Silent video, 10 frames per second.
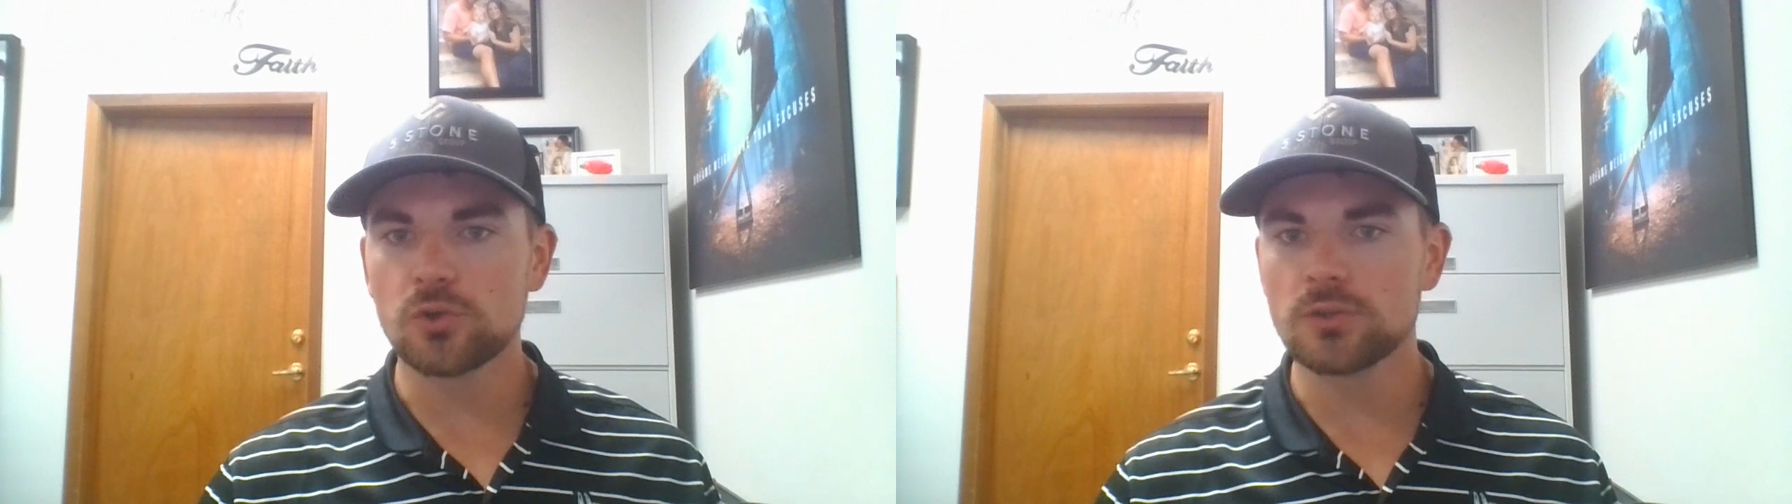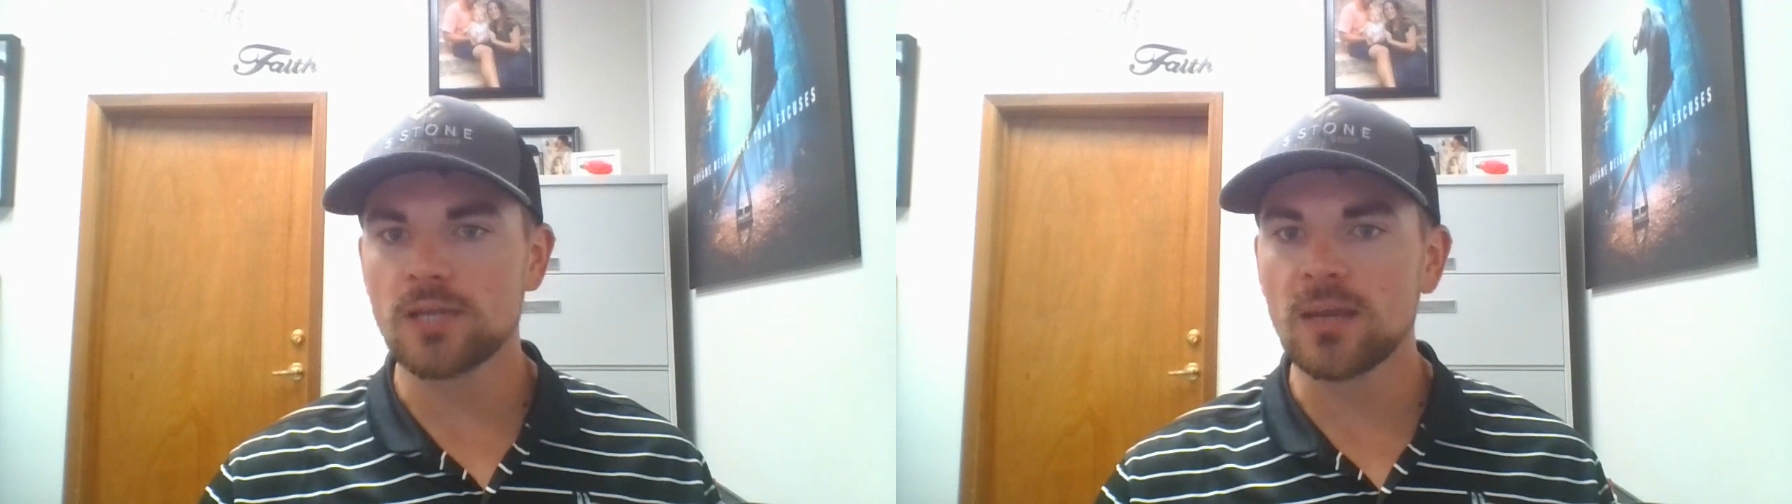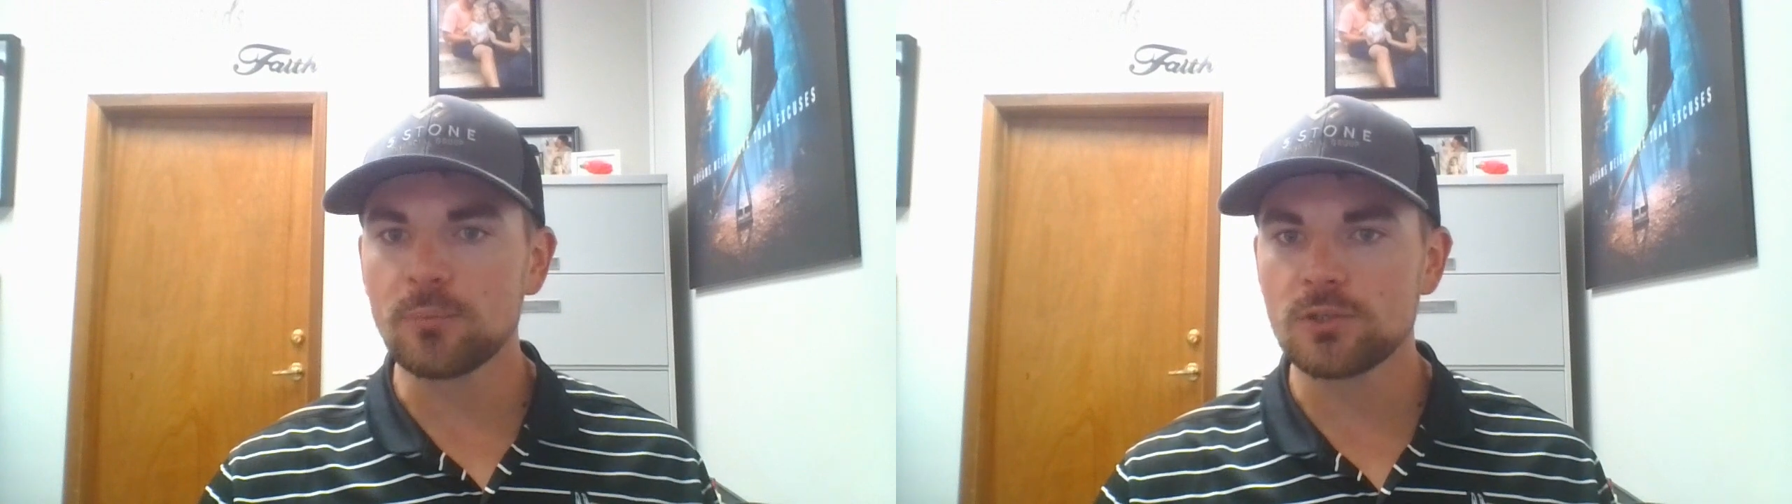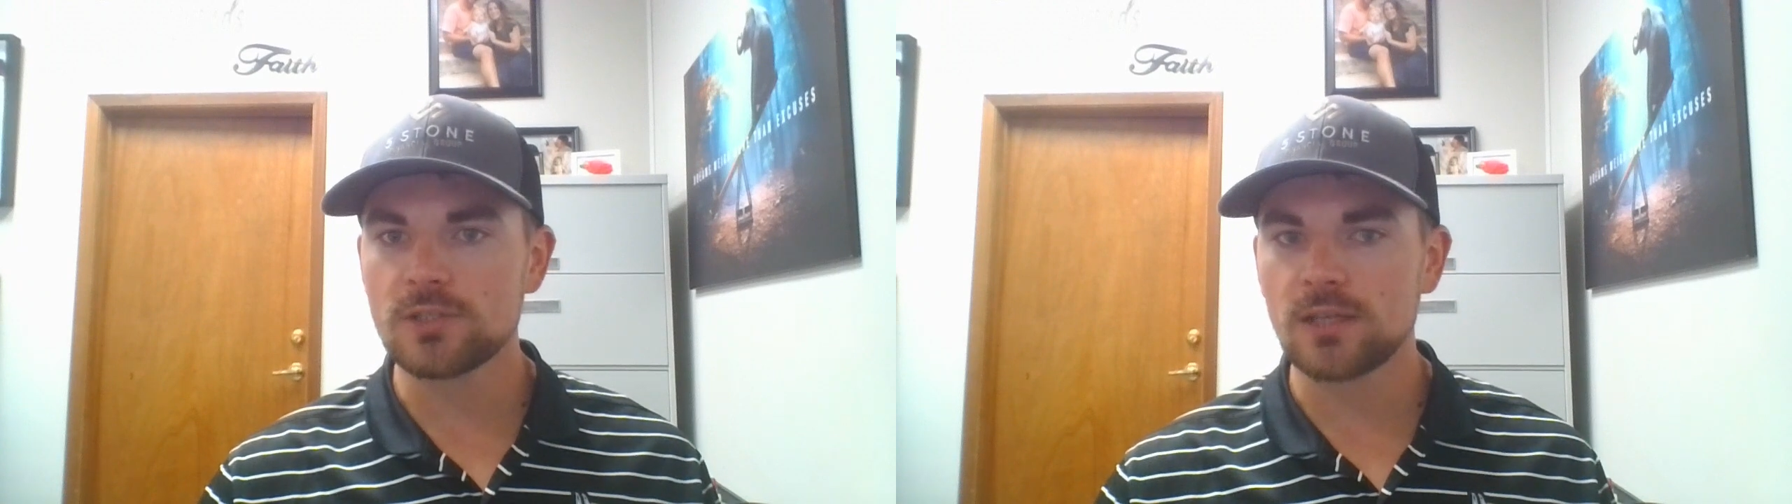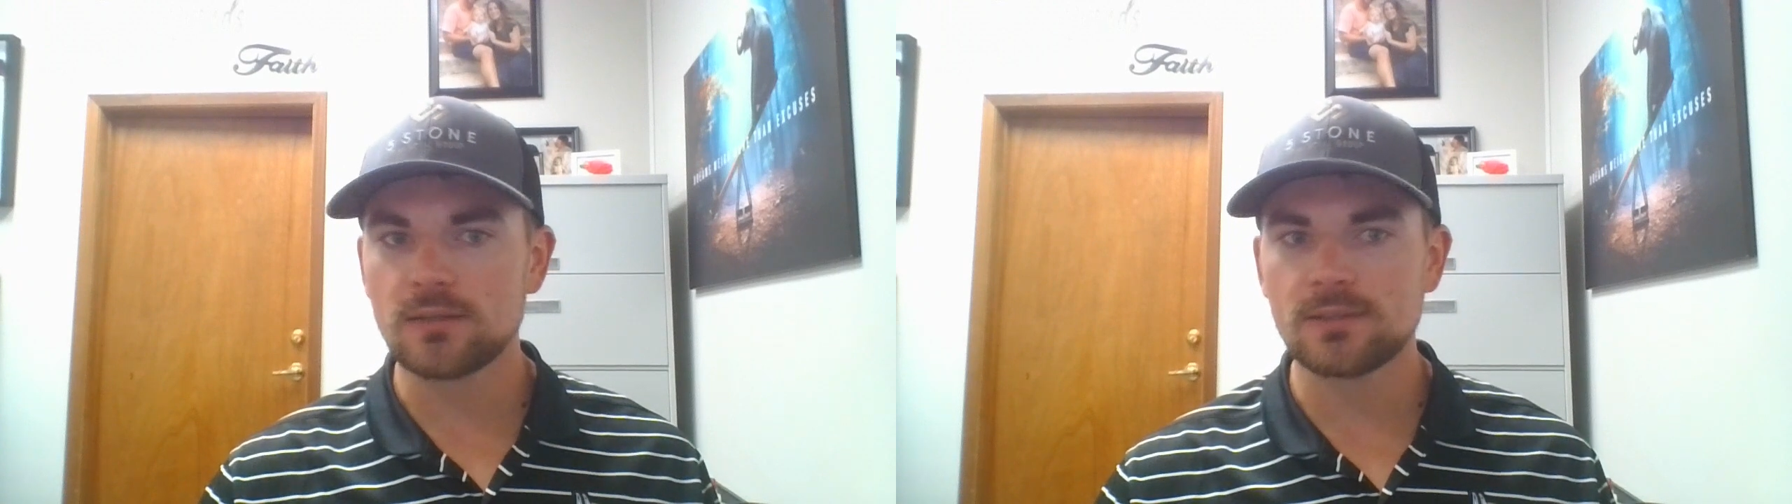or
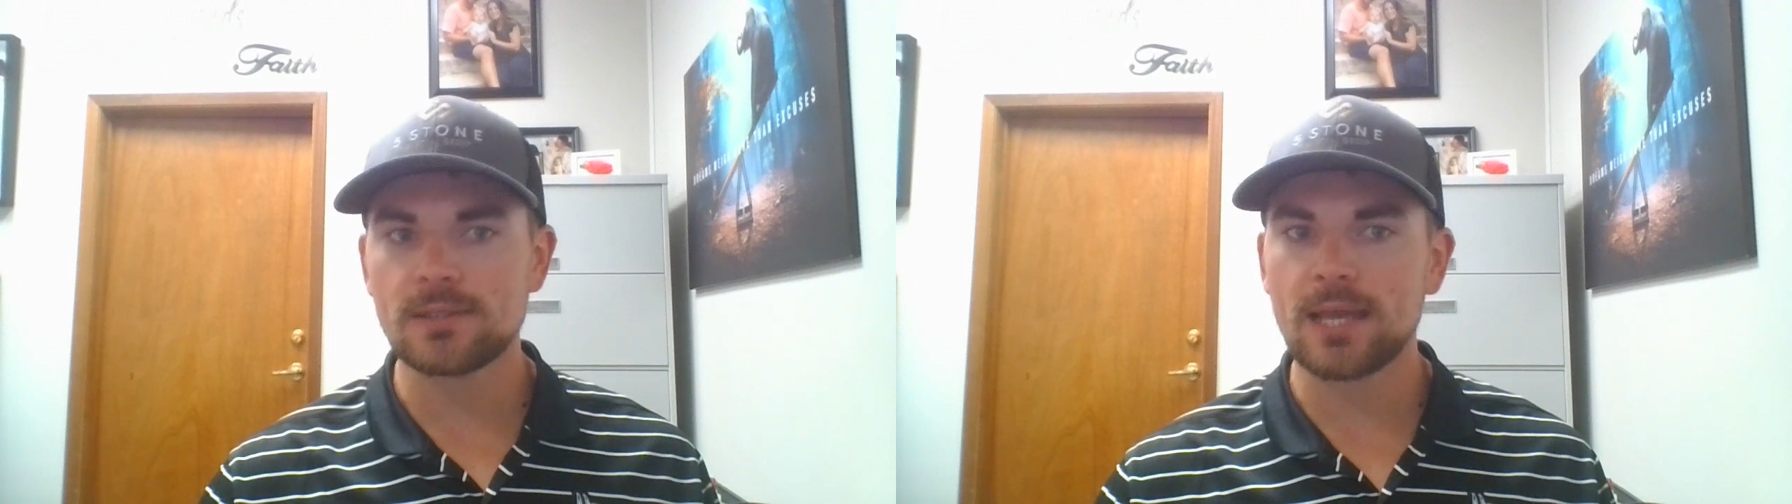10% is